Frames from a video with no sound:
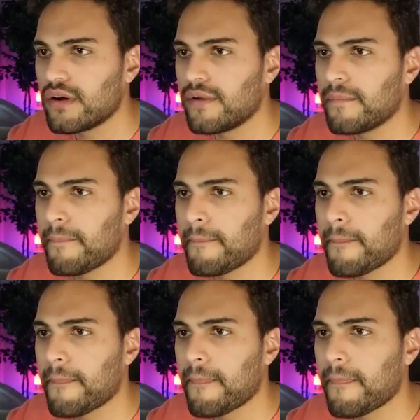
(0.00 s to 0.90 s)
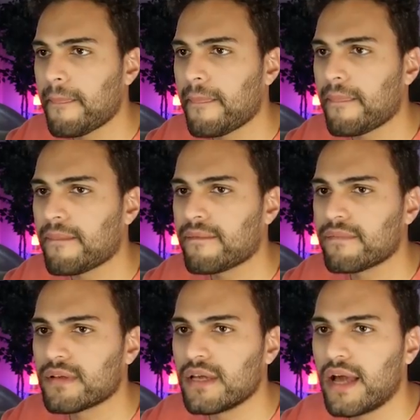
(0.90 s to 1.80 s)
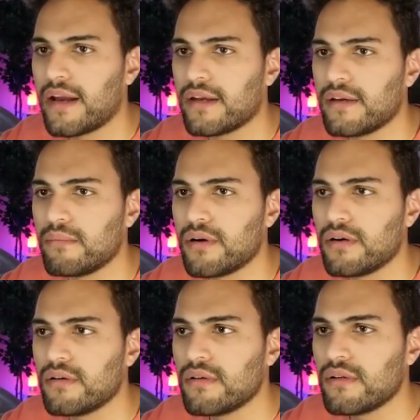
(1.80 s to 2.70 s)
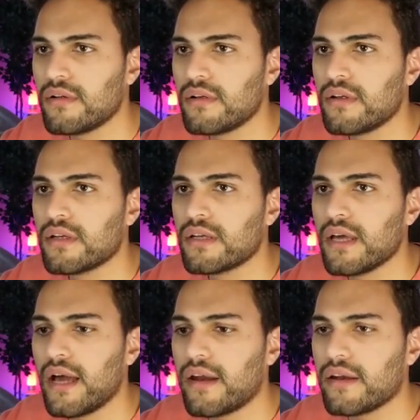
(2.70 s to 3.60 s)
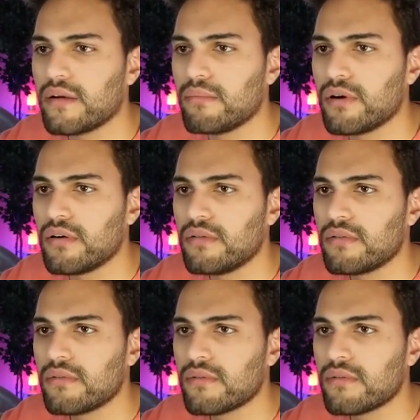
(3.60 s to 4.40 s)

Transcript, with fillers: Alright. Get out of here, bro. Get out of here, bro.